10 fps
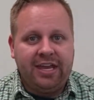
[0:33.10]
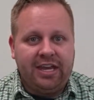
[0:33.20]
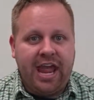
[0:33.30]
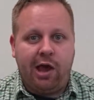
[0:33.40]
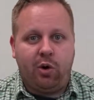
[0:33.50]

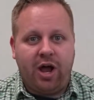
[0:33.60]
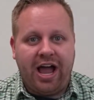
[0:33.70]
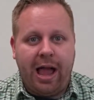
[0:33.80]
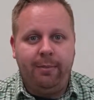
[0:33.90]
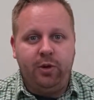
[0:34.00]
Now,
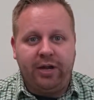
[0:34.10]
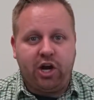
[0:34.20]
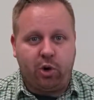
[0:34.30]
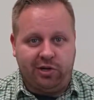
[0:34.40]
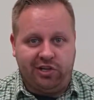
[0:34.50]
I'm going to
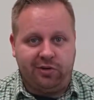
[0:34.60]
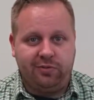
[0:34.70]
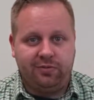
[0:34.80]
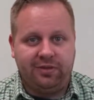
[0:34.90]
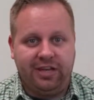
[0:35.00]
encourage
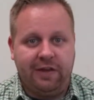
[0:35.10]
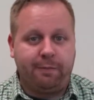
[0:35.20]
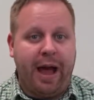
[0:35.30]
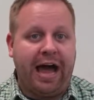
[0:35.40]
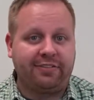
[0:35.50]
you,
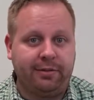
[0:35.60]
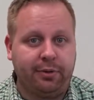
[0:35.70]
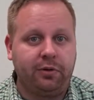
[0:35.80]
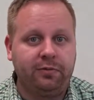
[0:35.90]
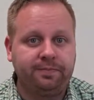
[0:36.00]
if
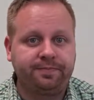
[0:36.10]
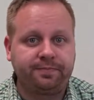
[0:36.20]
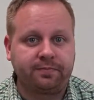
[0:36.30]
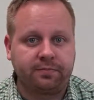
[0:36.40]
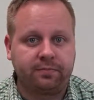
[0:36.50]
possible,
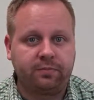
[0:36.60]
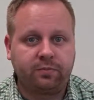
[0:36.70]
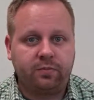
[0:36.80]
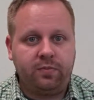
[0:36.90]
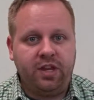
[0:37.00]

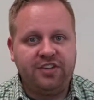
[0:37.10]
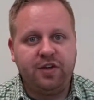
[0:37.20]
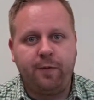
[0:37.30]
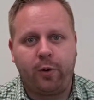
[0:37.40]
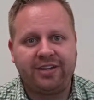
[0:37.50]

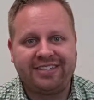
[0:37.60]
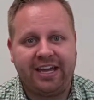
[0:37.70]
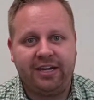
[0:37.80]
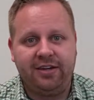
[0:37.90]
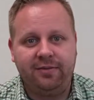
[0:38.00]
to focus
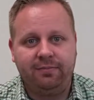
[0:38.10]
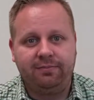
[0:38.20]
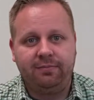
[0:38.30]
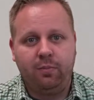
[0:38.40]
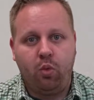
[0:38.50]
on
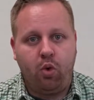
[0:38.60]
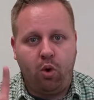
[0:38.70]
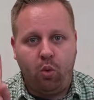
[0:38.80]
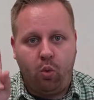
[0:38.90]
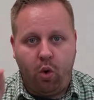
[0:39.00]

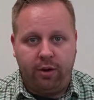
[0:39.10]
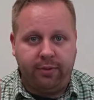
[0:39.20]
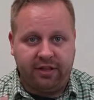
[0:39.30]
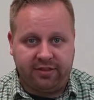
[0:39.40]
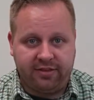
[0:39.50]

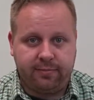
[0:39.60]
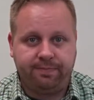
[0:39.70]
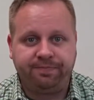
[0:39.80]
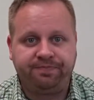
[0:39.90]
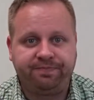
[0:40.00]
1 month.
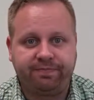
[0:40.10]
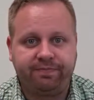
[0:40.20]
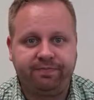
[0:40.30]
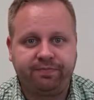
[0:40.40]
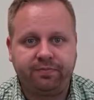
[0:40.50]

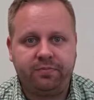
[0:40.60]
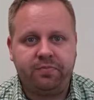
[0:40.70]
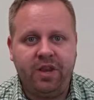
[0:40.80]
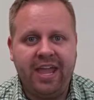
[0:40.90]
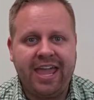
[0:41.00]

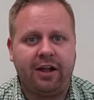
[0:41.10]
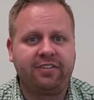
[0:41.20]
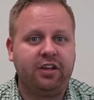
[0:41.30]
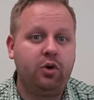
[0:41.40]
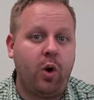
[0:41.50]
And I'll
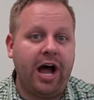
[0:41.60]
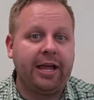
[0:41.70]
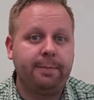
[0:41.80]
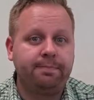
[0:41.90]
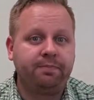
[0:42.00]
tell you
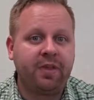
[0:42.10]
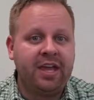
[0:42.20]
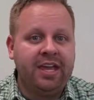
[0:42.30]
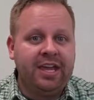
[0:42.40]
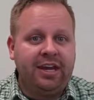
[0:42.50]
why.
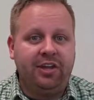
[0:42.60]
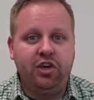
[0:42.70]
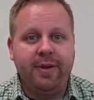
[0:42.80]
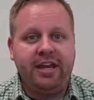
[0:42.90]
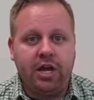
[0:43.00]
Now,
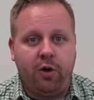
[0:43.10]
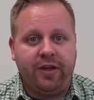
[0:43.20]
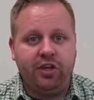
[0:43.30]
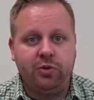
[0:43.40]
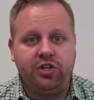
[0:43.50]
you may know
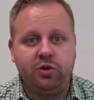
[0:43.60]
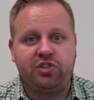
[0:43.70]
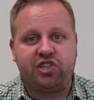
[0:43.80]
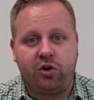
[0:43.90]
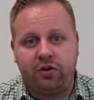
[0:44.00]
that you
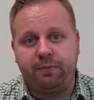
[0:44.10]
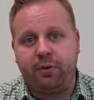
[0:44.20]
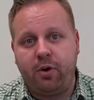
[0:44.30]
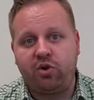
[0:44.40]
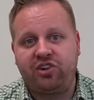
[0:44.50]
do certain
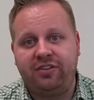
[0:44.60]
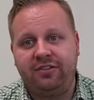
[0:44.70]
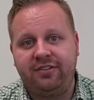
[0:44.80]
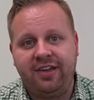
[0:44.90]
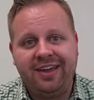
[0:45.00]

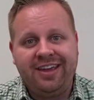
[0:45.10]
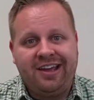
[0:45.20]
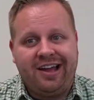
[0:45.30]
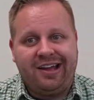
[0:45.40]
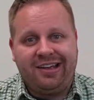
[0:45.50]
promotions
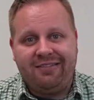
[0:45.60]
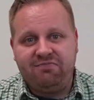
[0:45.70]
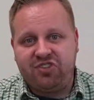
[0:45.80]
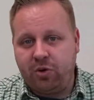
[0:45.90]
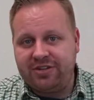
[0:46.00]

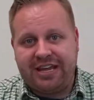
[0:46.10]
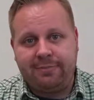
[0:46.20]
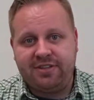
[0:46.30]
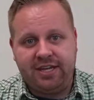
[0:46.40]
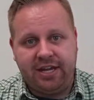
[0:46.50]
certain
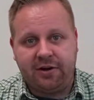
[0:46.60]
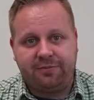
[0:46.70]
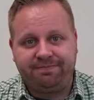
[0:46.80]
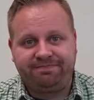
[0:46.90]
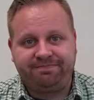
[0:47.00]
times of the year.